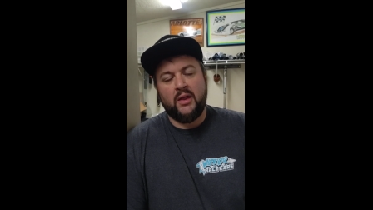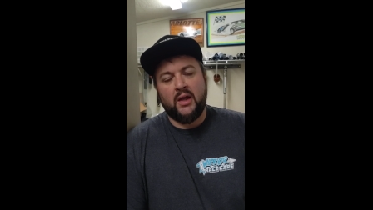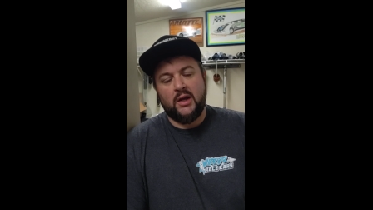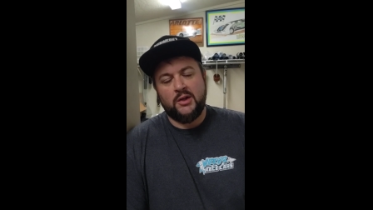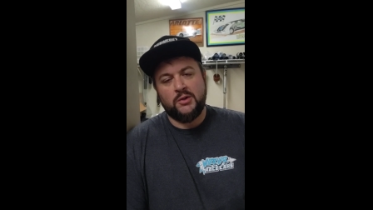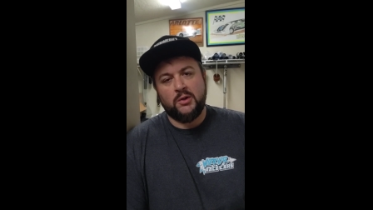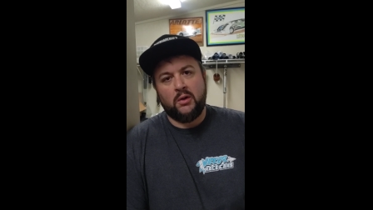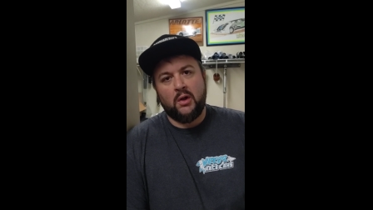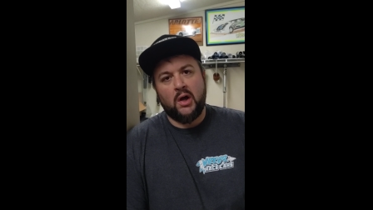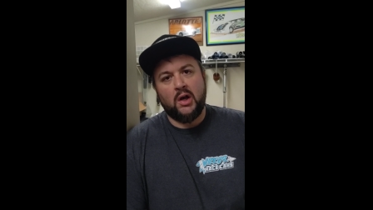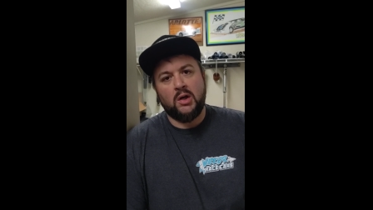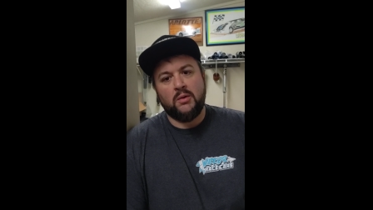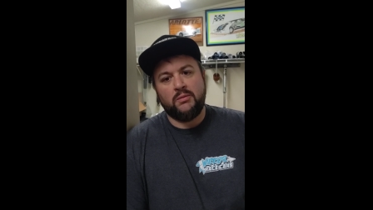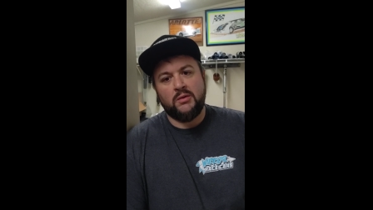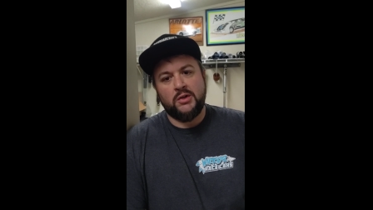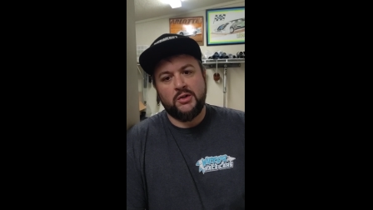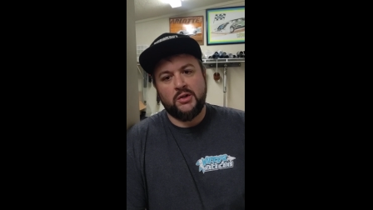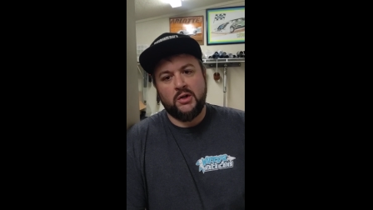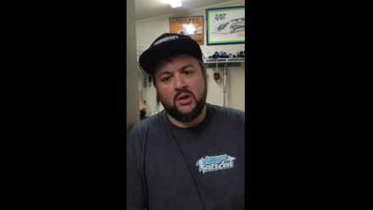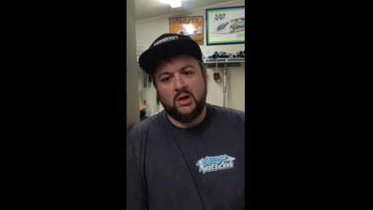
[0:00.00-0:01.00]
that to a lot of them
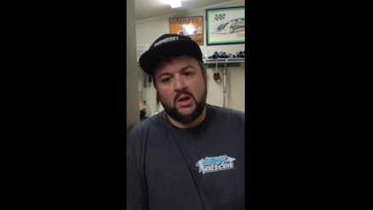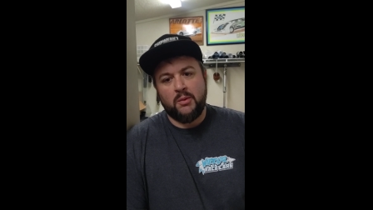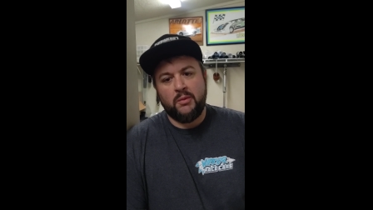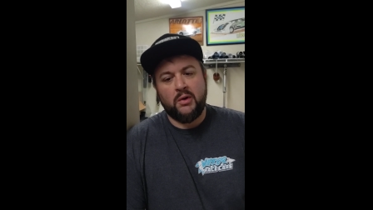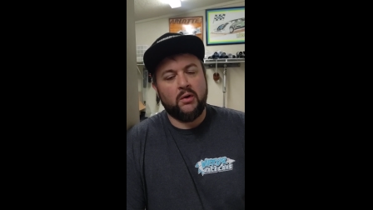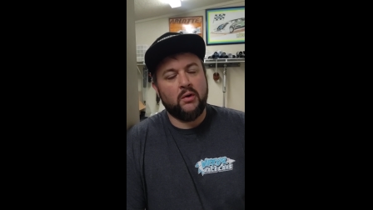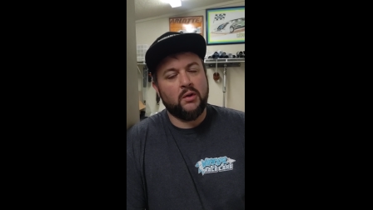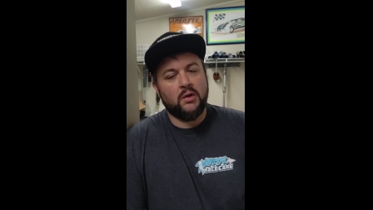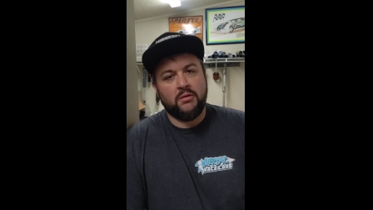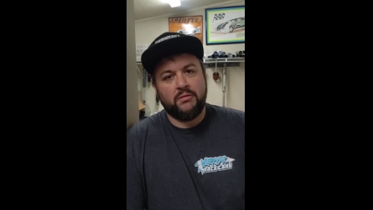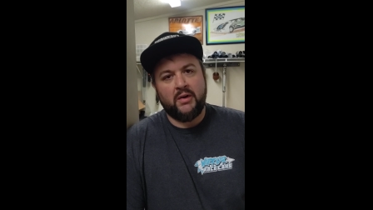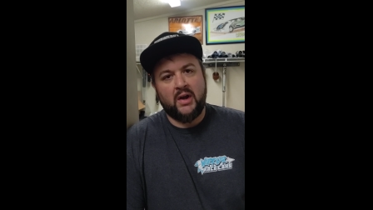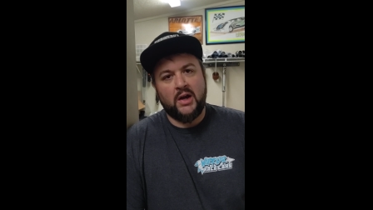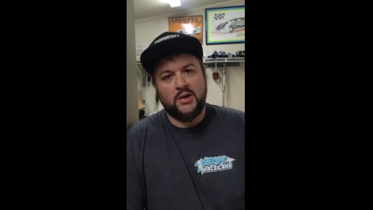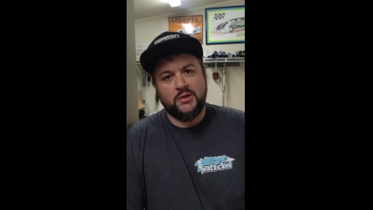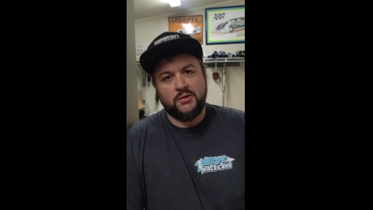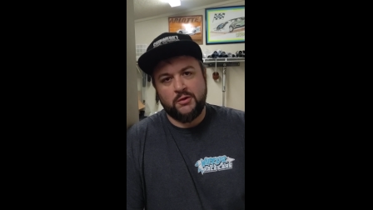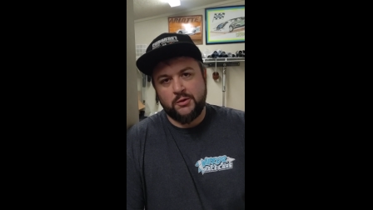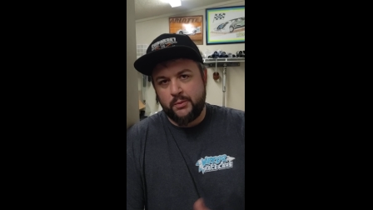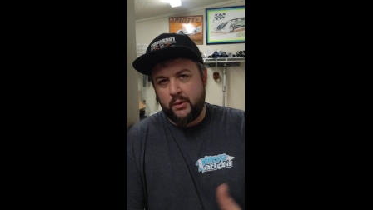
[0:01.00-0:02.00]
this year and they've been really
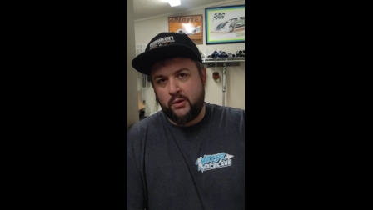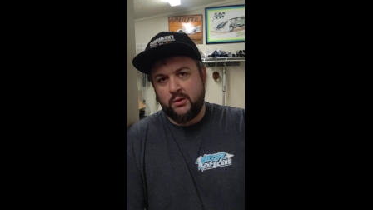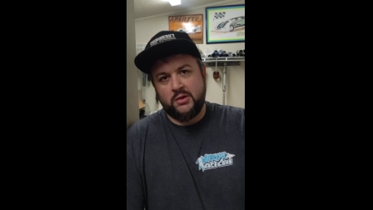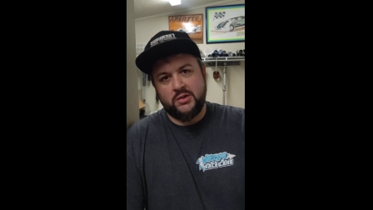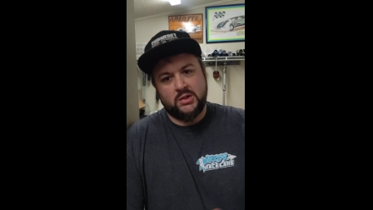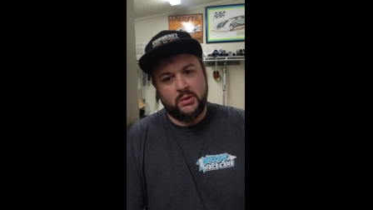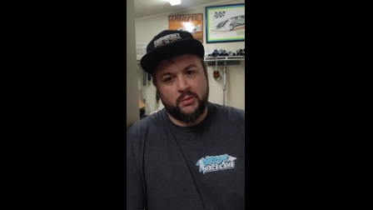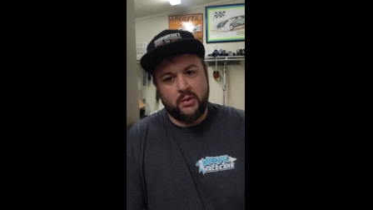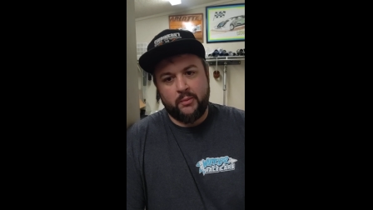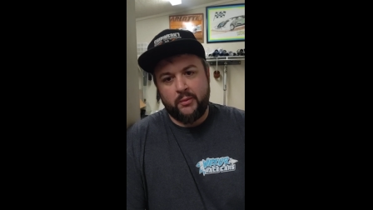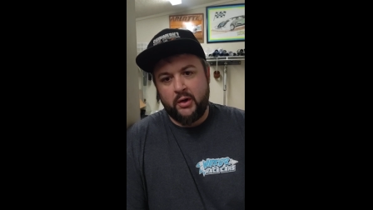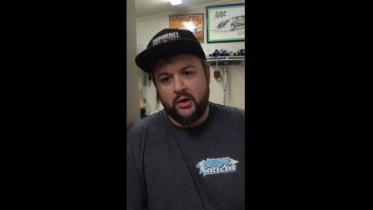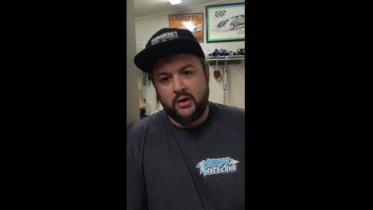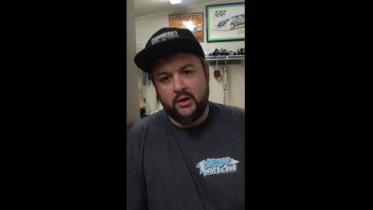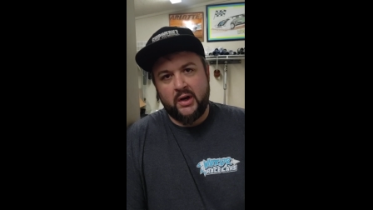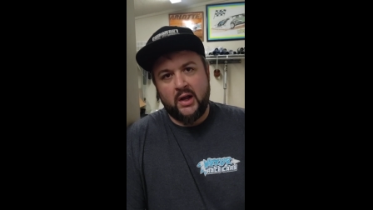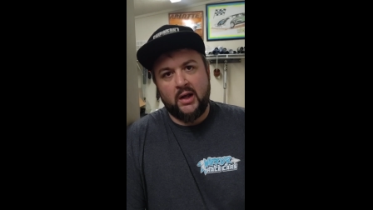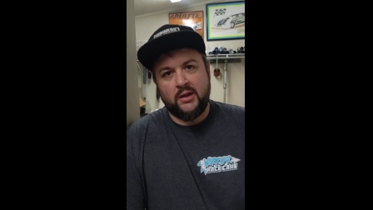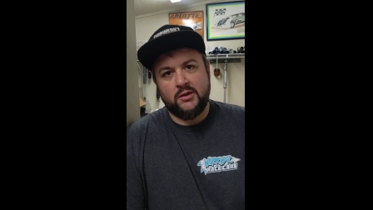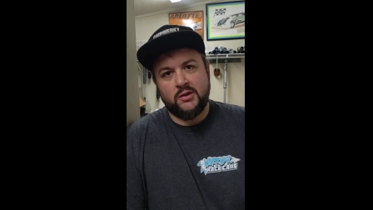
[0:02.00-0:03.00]
fast you spoke to some of them here
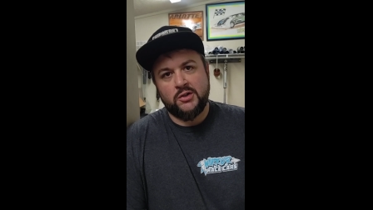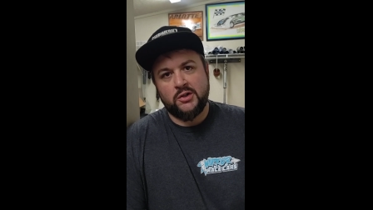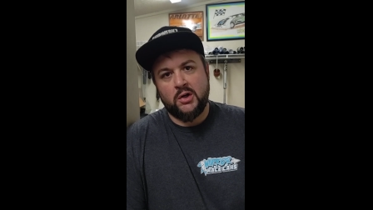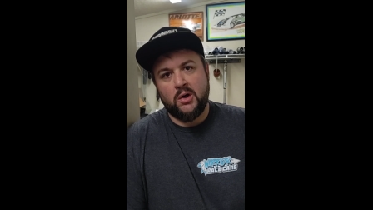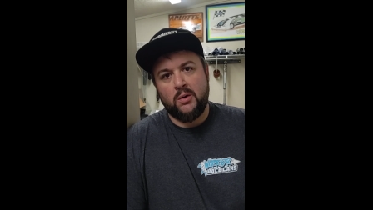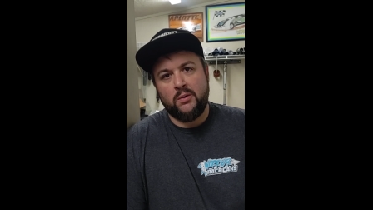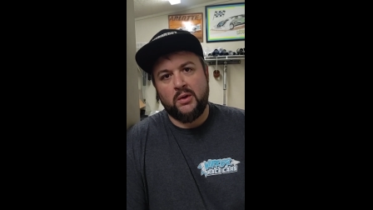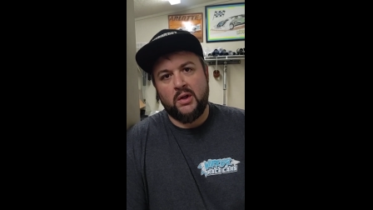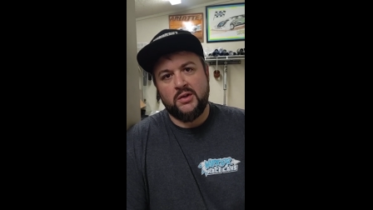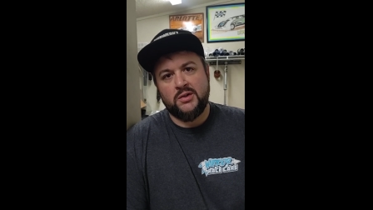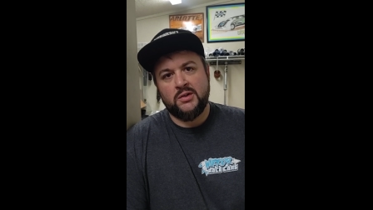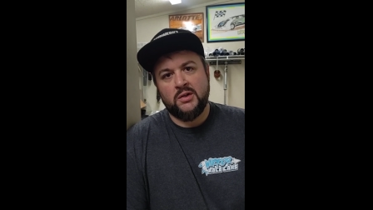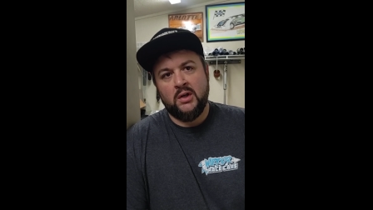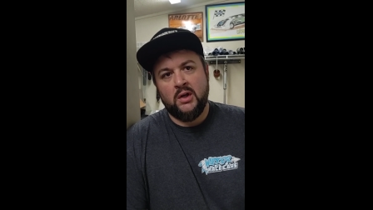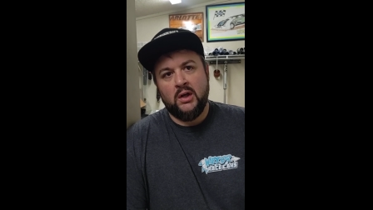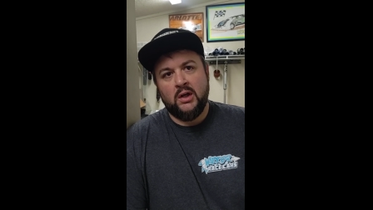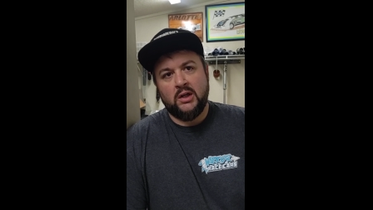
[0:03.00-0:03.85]
today at the show that's